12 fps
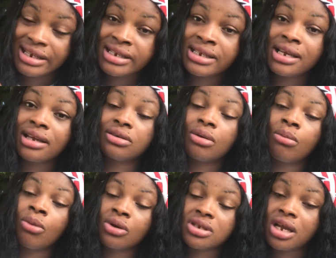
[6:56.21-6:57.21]
inside your
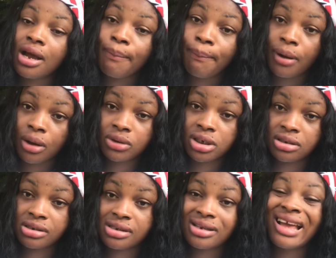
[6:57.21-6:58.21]
mortar and pound
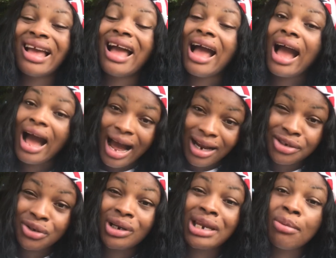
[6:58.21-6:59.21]
it. Add
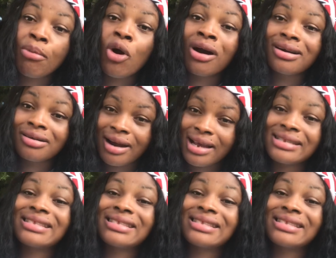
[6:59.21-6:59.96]
your lemongrass